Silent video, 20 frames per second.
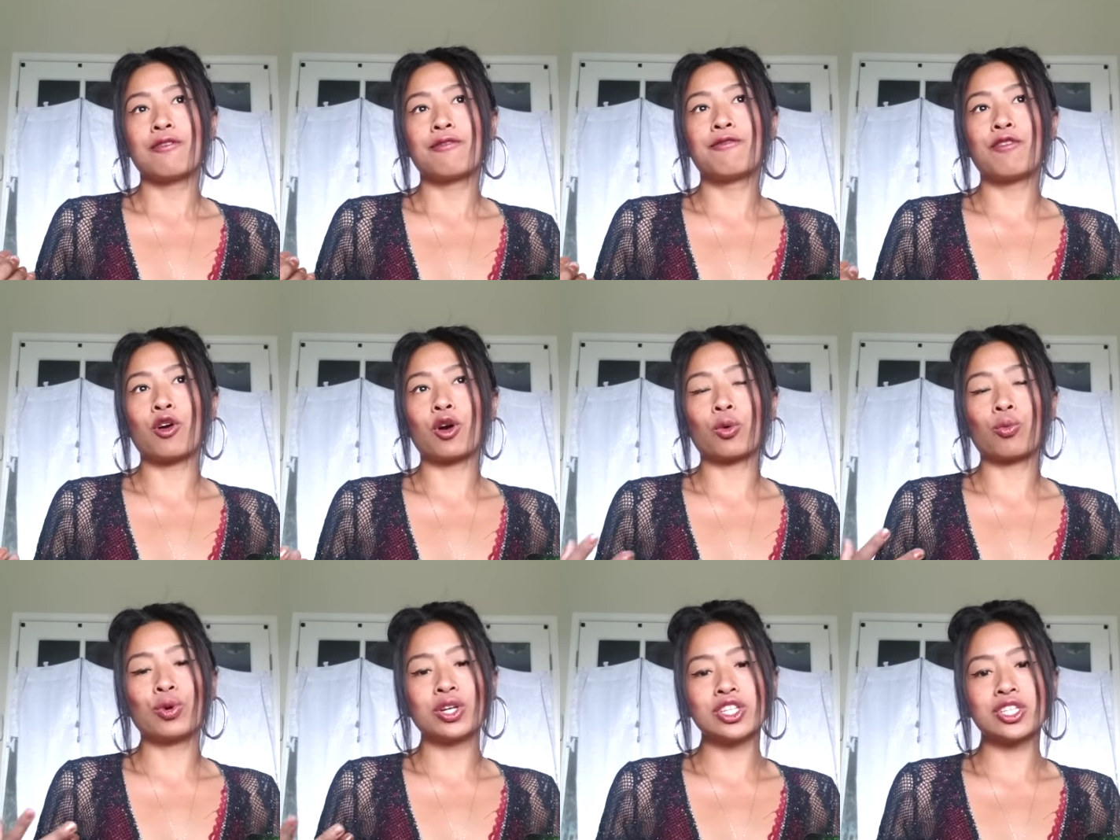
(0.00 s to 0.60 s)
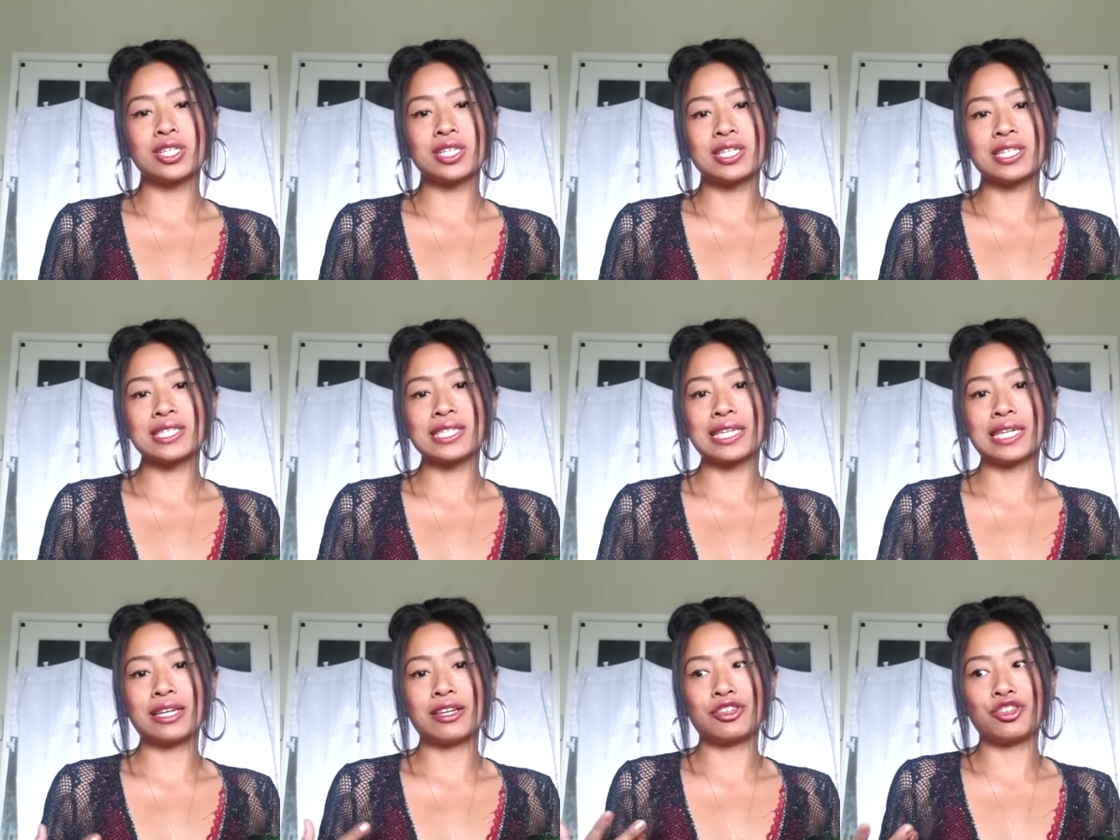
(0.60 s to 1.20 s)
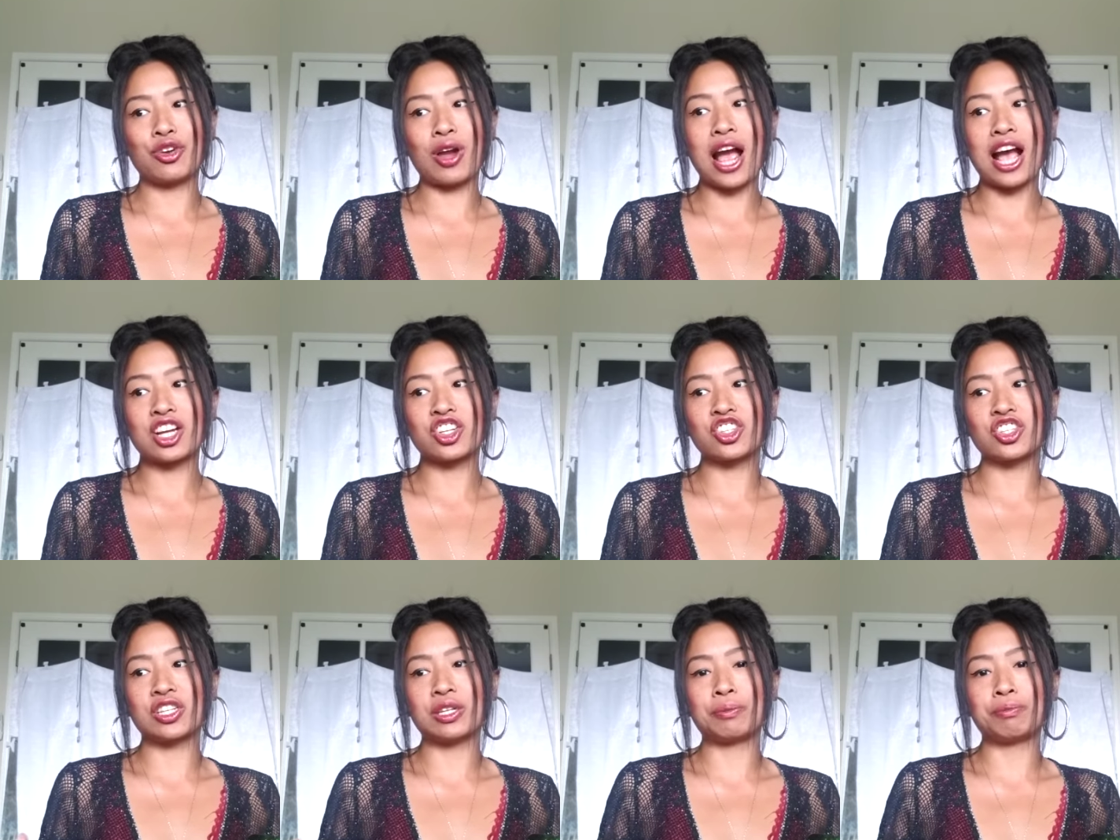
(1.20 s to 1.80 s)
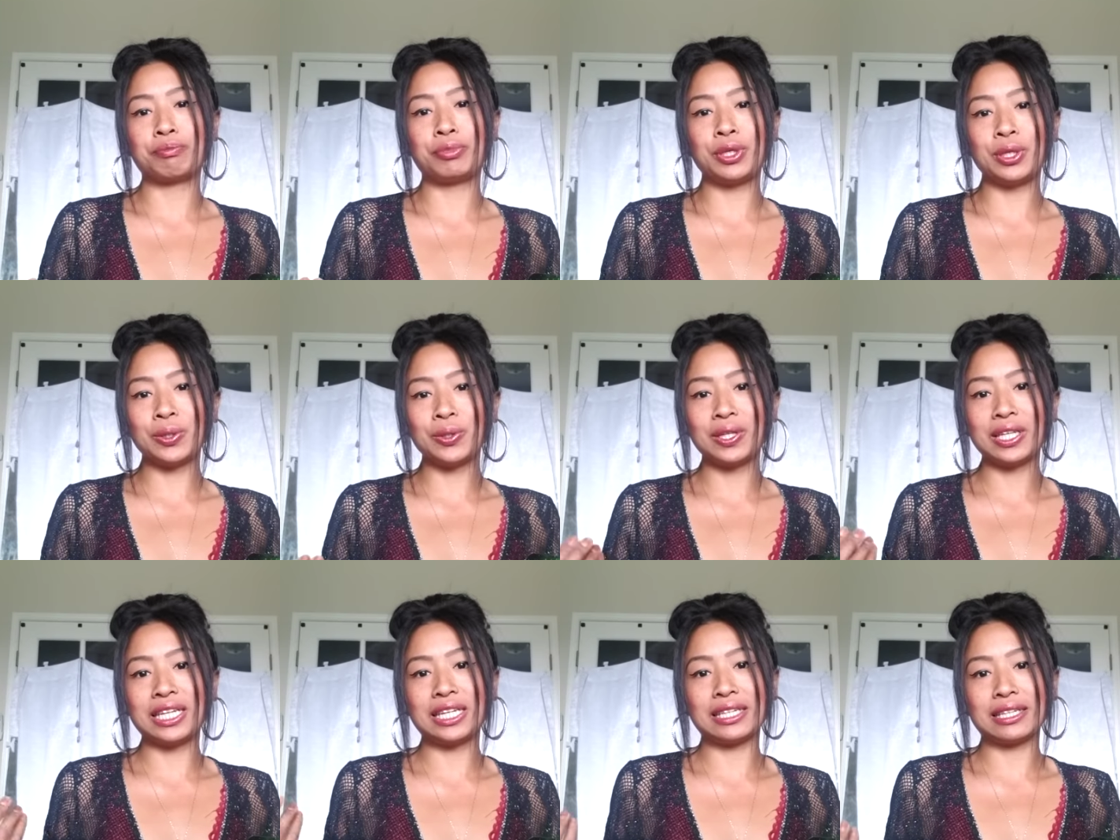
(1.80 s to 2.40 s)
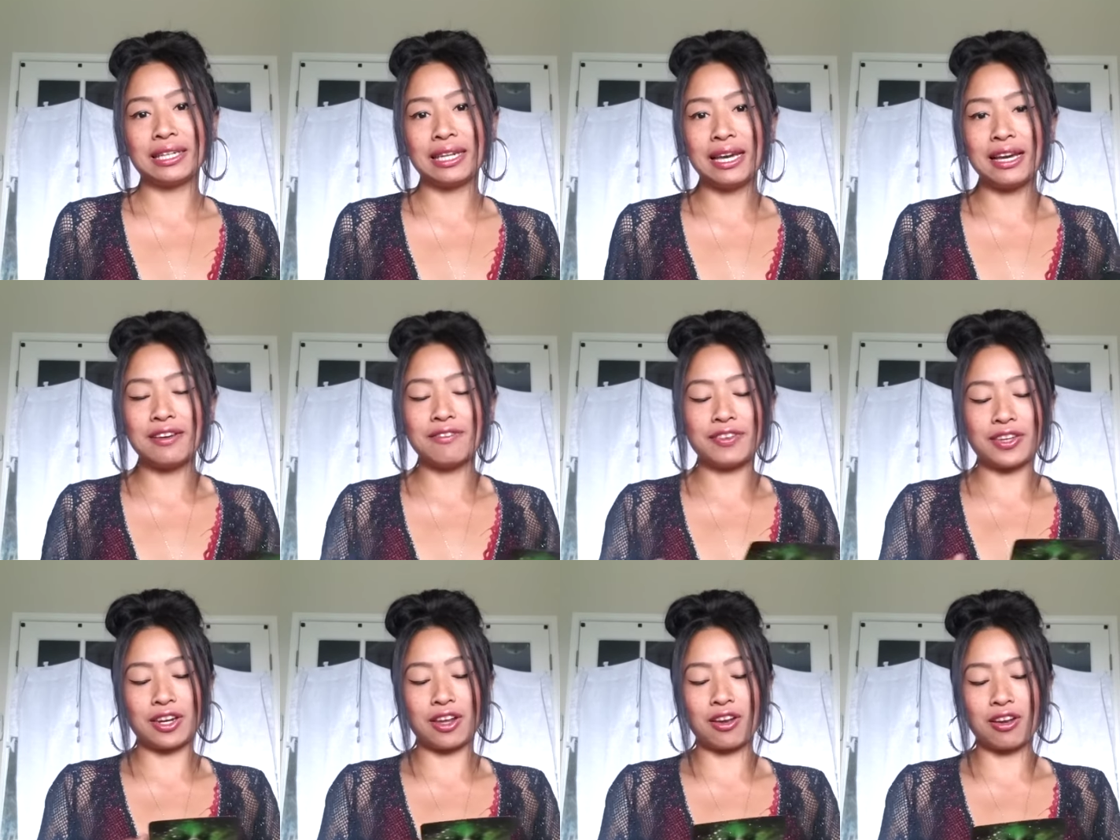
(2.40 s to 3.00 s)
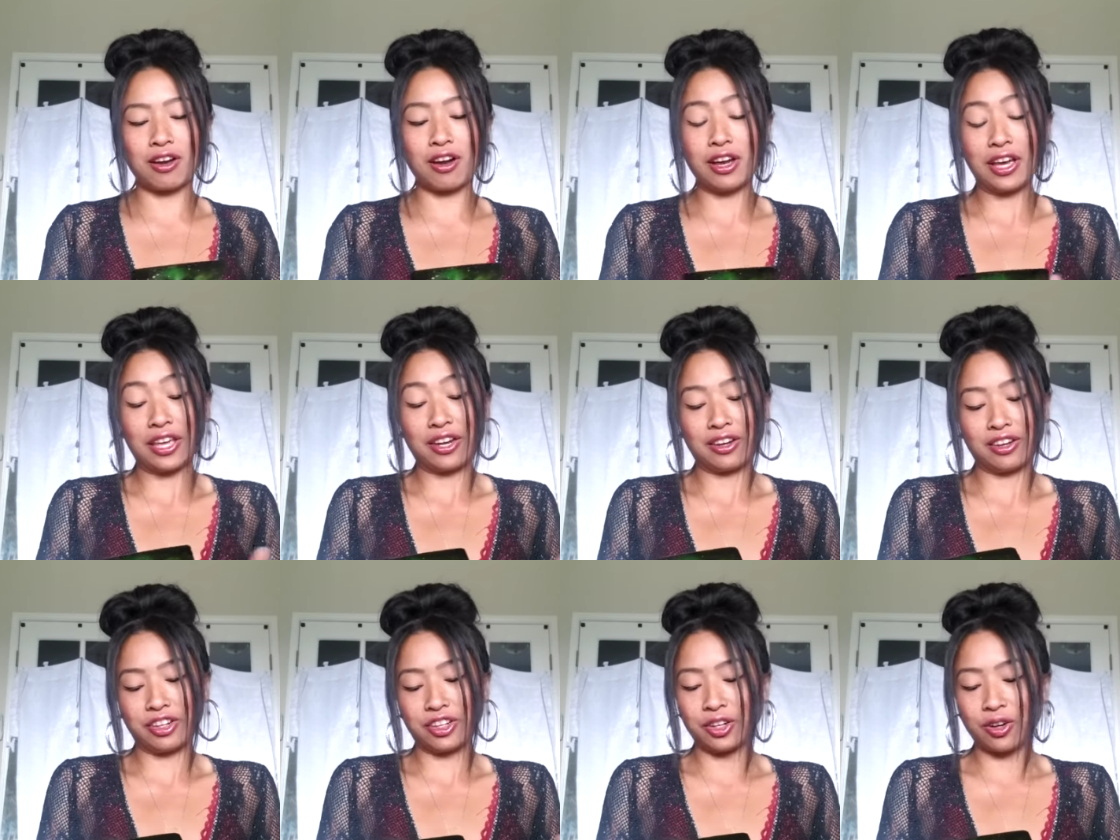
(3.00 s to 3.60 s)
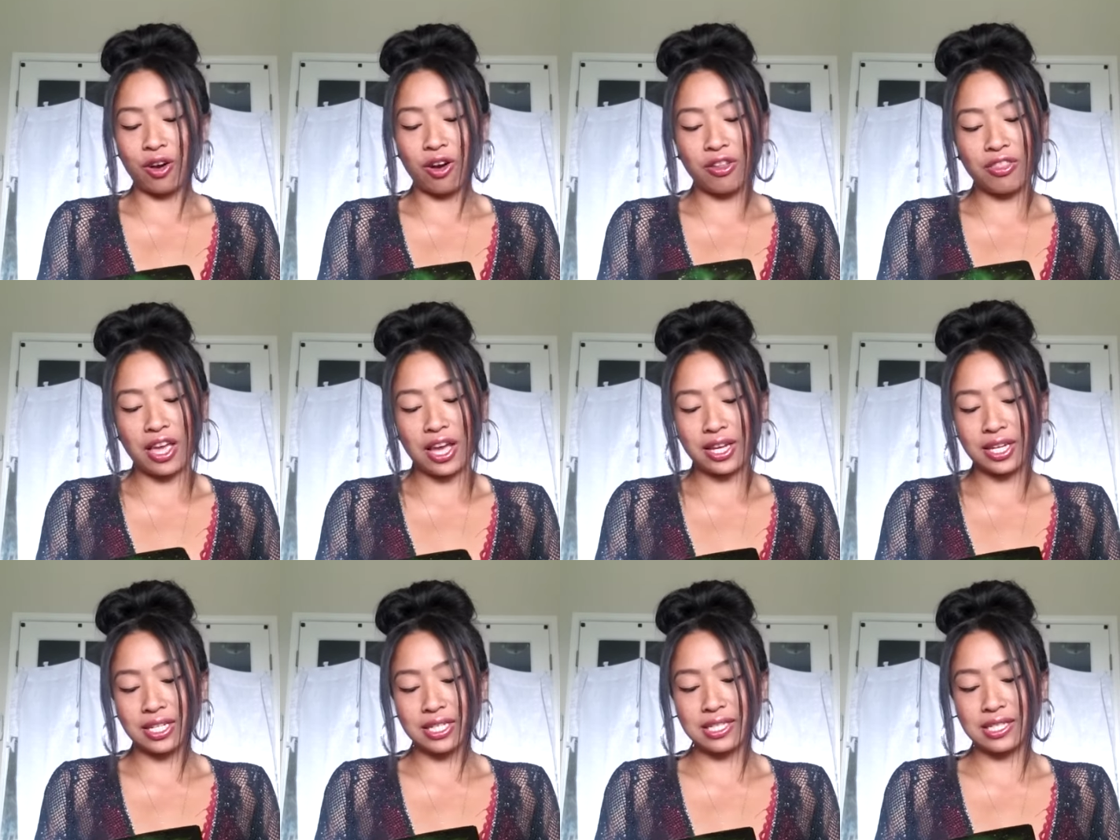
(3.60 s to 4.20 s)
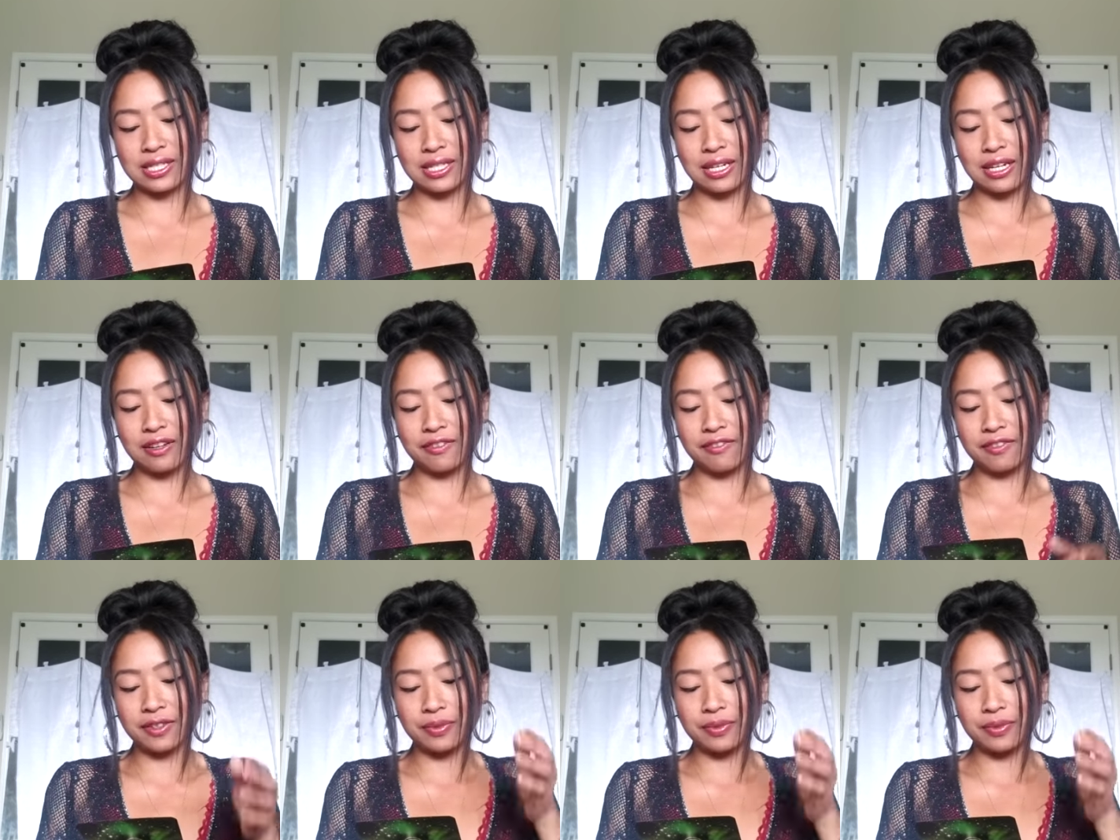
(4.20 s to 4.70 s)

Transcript: for wishes and attraction, beauty and love and you know, all that good stuff.